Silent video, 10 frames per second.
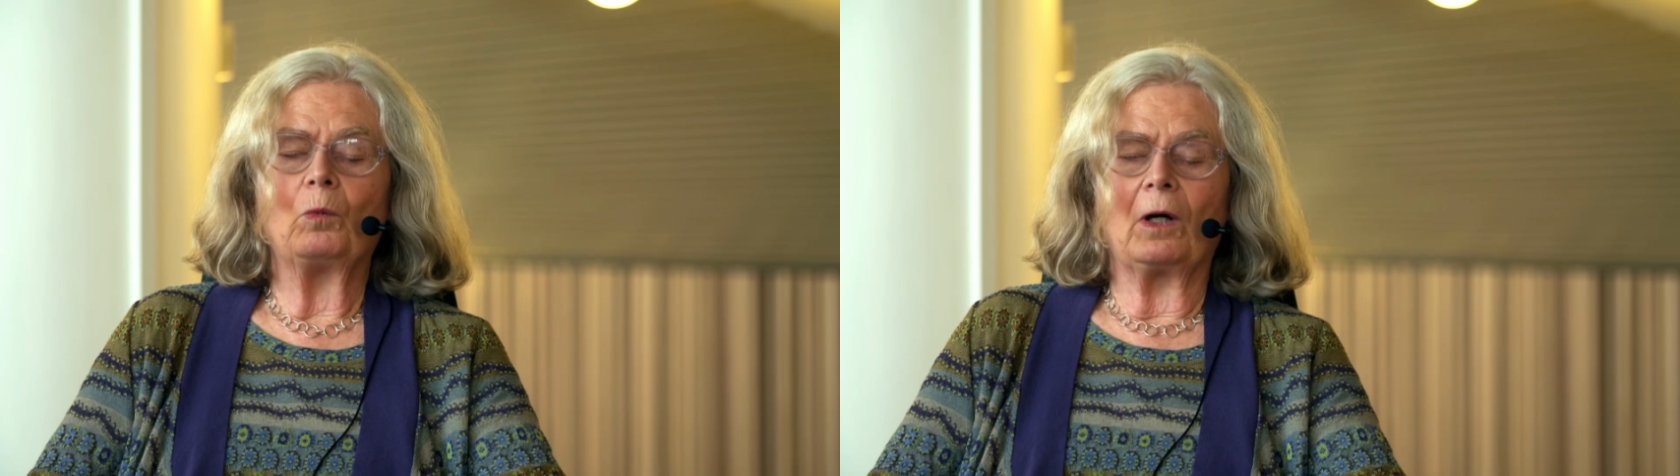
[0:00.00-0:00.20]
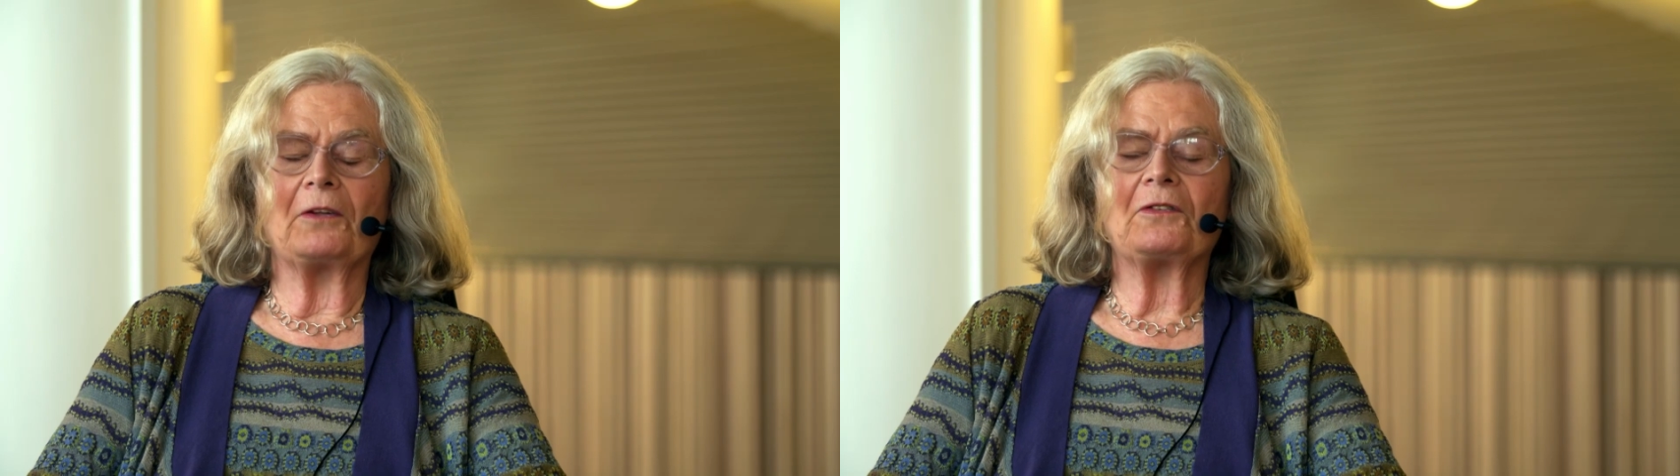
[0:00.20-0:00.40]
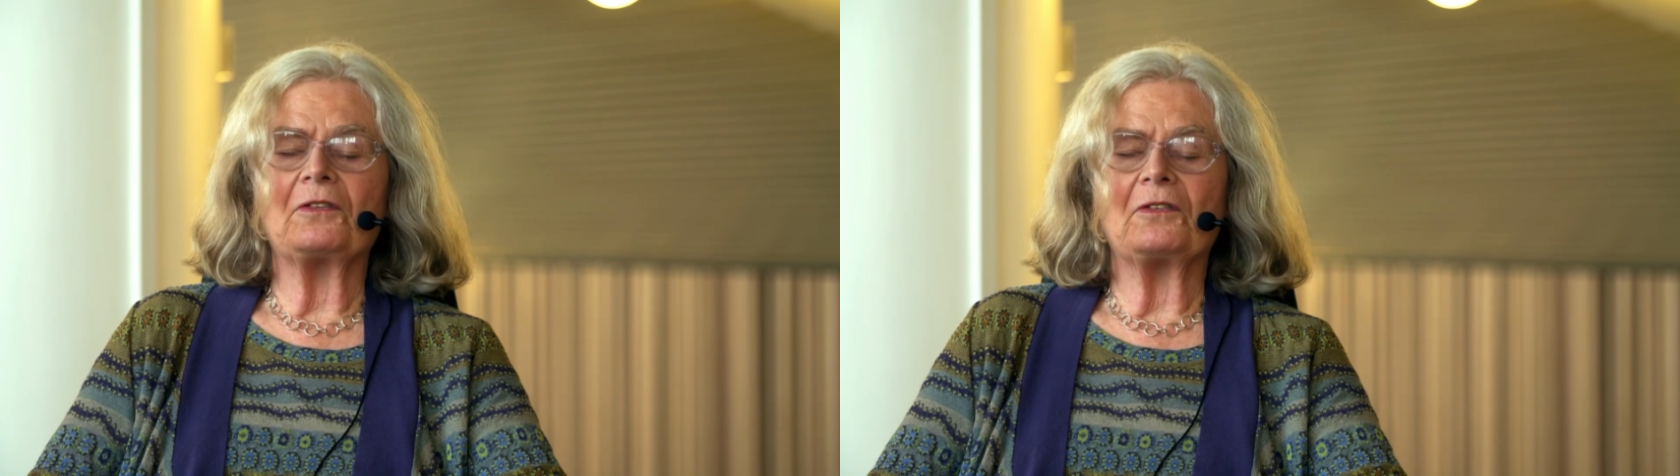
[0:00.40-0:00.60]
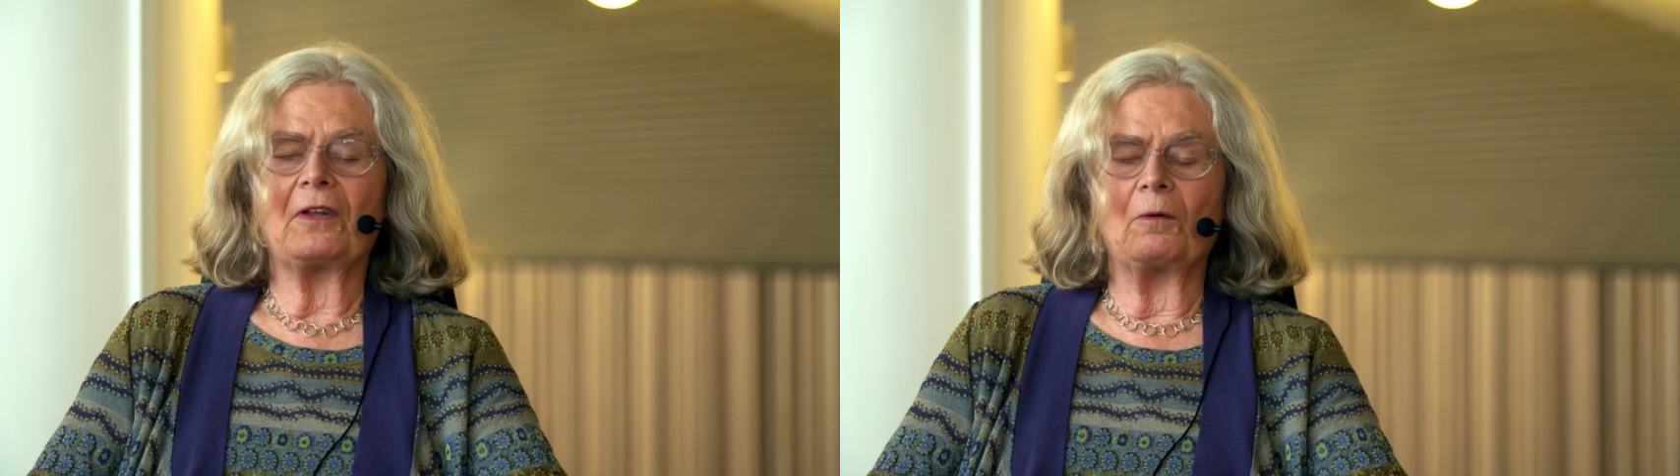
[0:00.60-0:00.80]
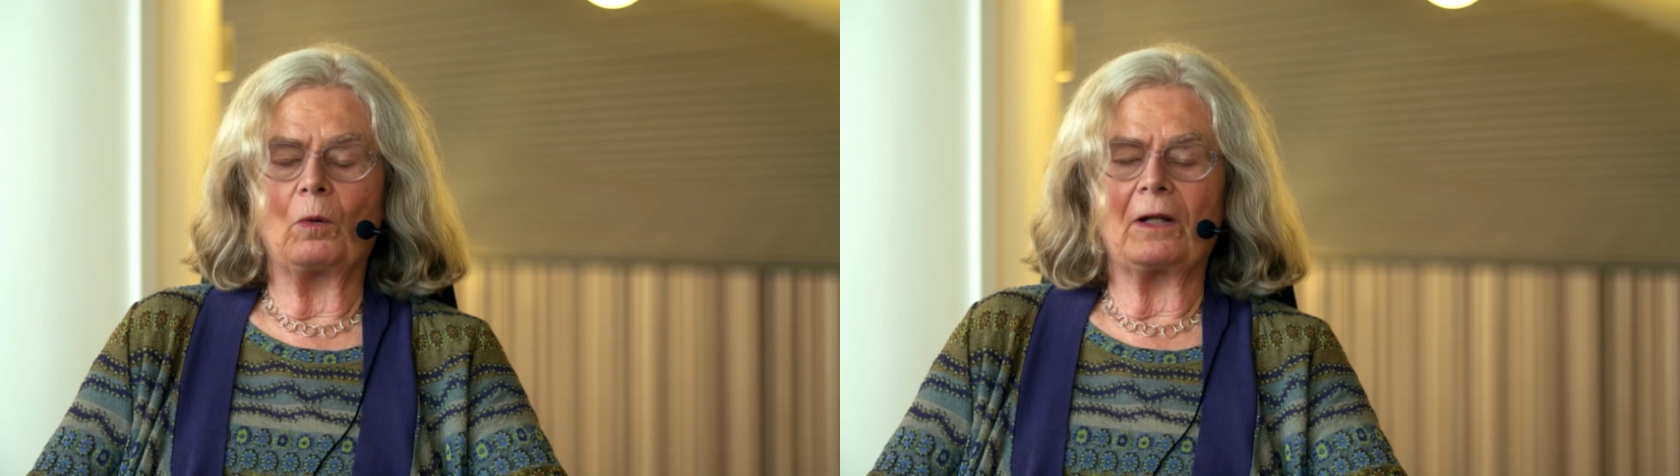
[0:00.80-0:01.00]
is
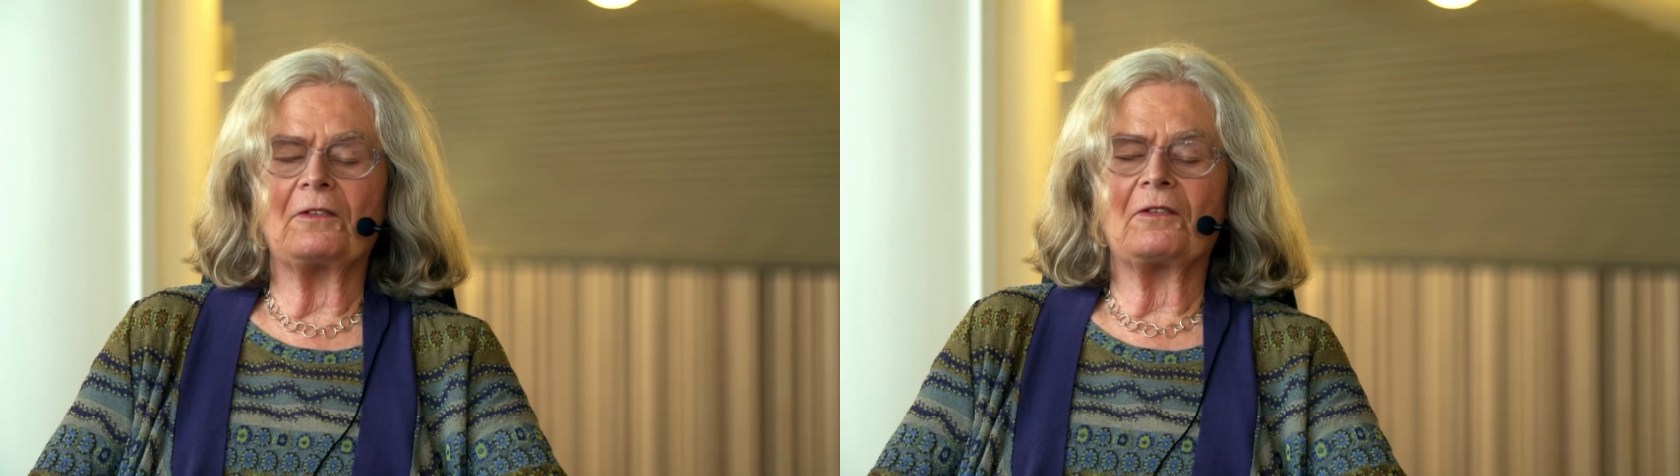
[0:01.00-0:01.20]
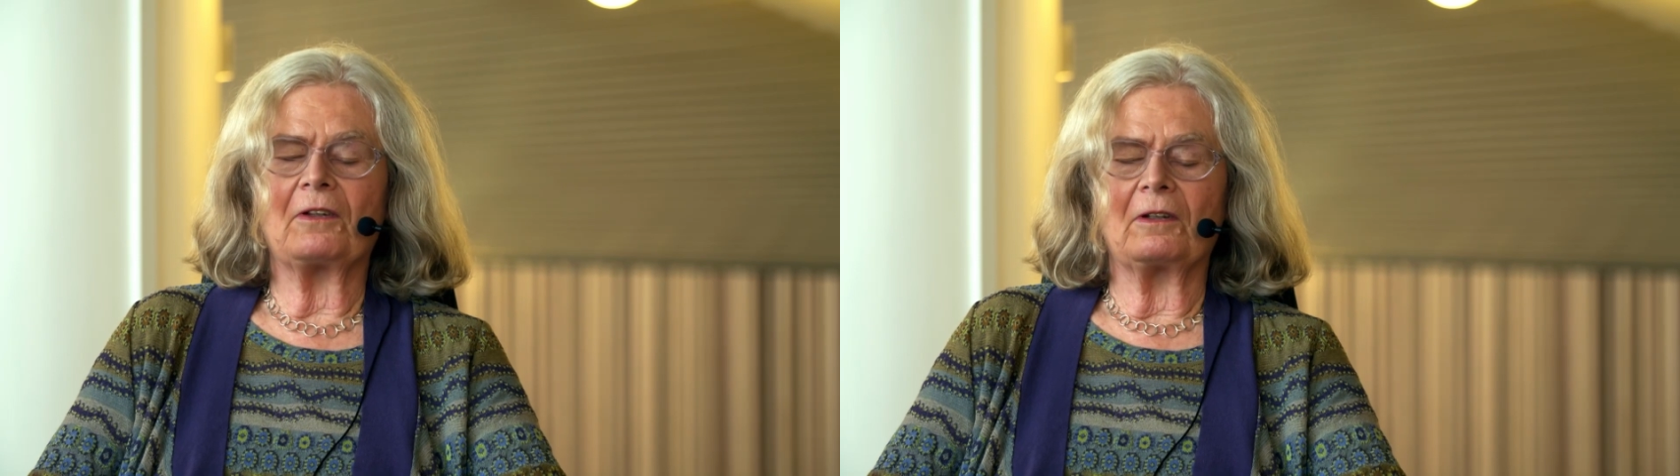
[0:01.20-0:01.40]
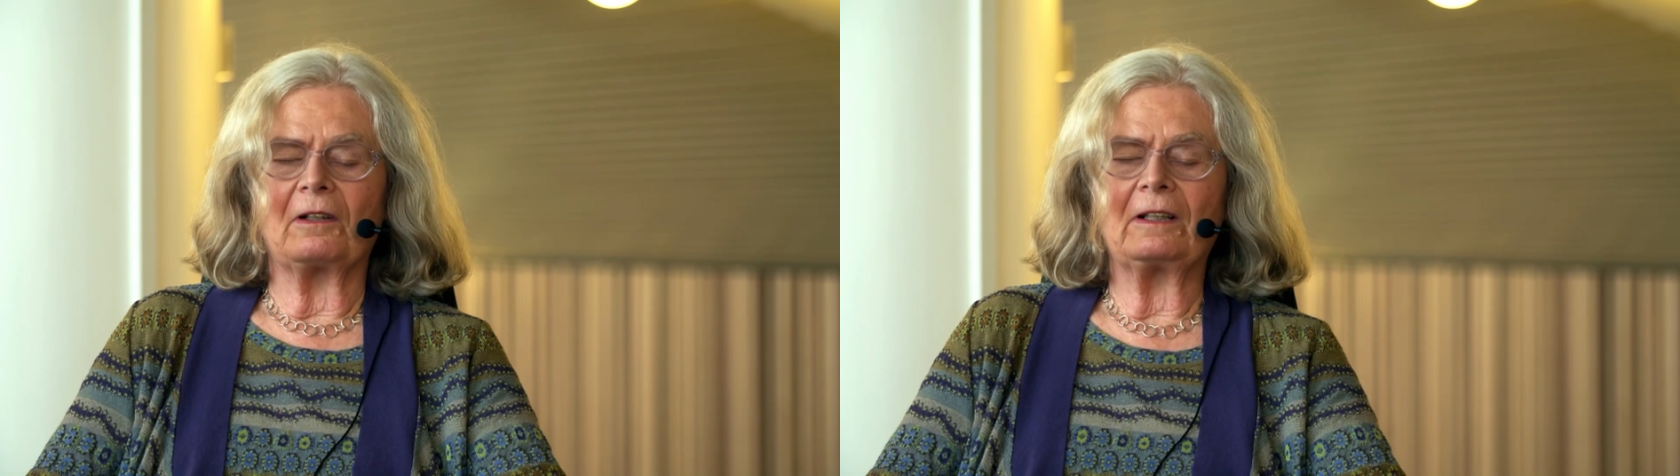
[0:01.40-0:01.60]
that once the